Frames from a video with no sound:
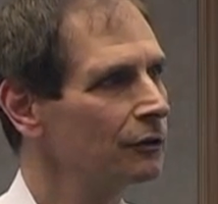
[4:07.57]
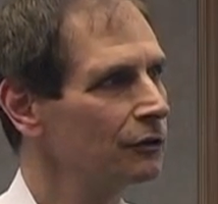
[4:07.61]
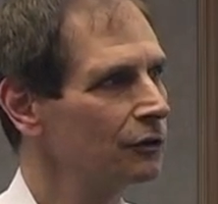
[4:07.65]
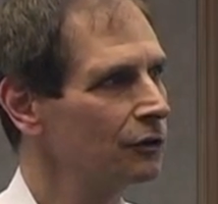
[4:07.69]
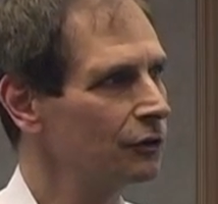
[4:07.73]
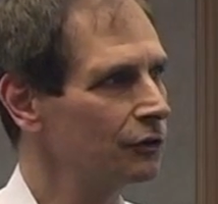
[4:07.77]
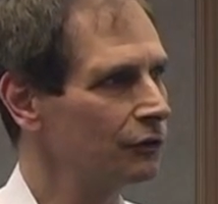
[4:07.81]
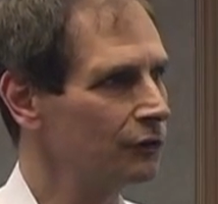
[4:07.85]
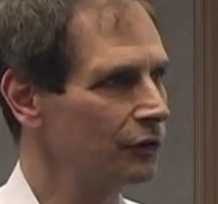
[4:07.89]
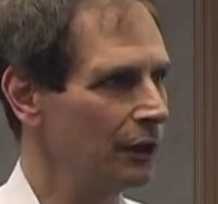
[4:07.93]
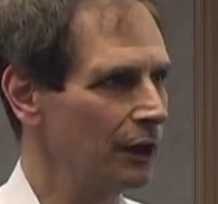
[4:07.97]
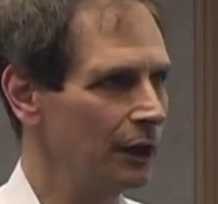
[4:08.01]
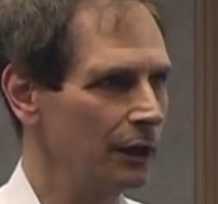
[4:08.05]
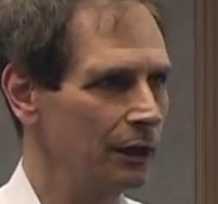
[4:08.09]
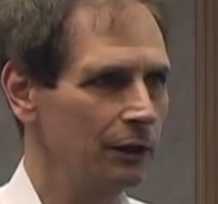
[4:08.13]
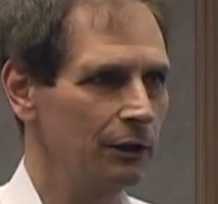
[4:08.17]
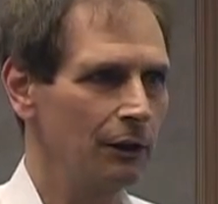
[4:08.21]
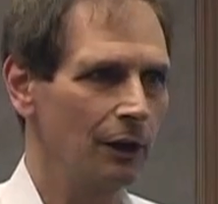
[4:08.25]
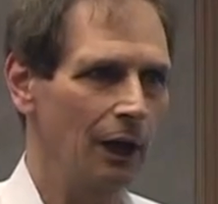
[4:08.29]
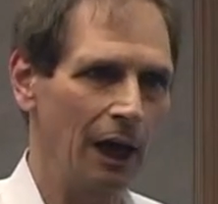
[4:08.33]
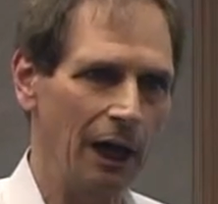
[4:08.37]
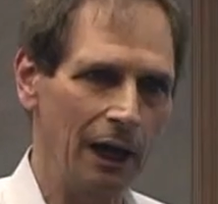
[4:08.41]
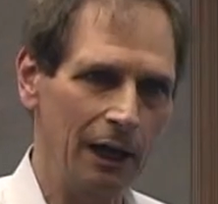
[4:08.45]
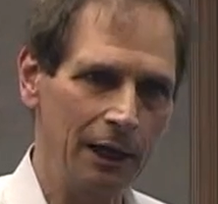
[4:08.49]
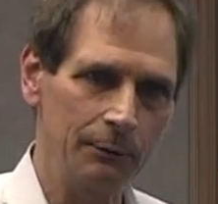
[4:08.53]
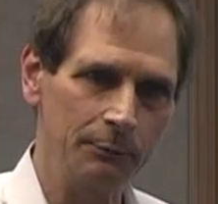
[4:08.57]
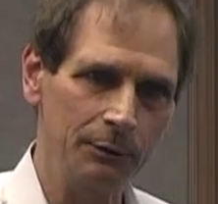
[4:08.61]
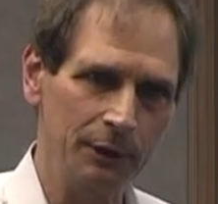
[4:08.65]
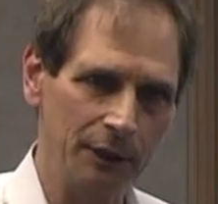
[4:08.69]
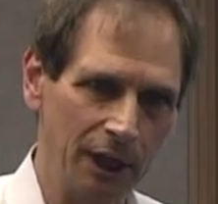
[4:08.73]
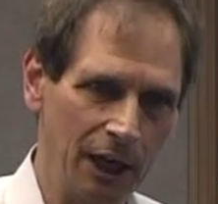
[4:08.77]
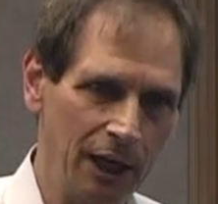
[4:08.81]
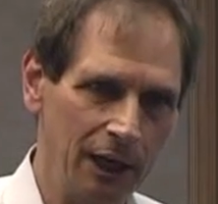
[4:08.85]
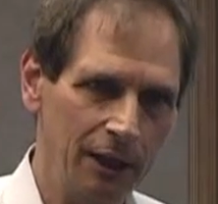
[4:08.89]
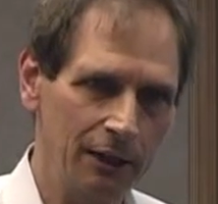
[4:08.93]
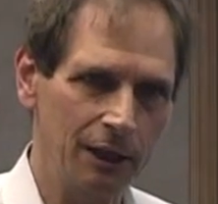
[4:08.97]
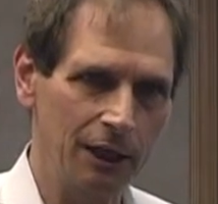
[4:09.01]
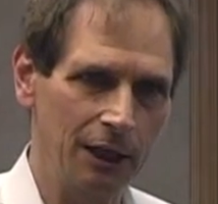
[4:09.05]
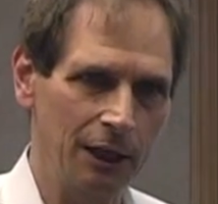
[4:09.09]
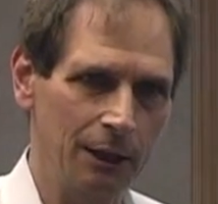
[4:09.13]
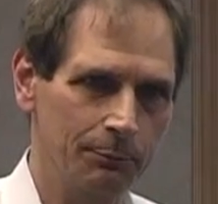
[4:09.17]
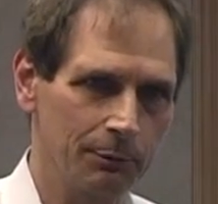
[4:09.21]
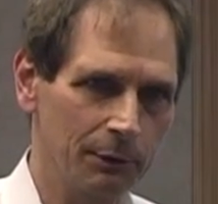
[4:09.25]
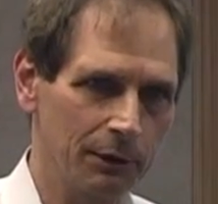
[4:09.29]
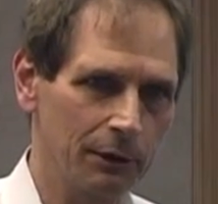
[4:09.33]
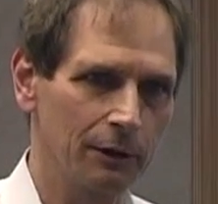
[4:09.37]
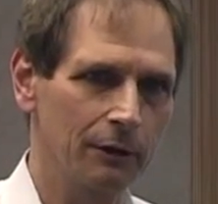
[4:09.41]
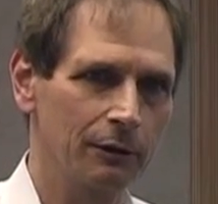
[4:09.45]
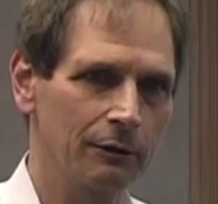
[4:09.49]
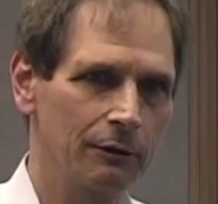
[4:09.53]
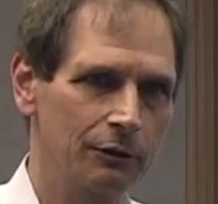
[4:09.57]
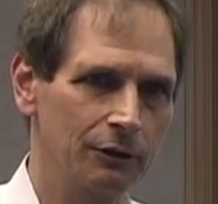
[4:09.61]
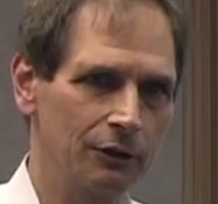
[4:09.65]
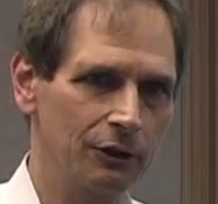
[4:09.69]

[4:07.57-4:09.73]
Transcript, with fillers: to say, I am the gatekeeper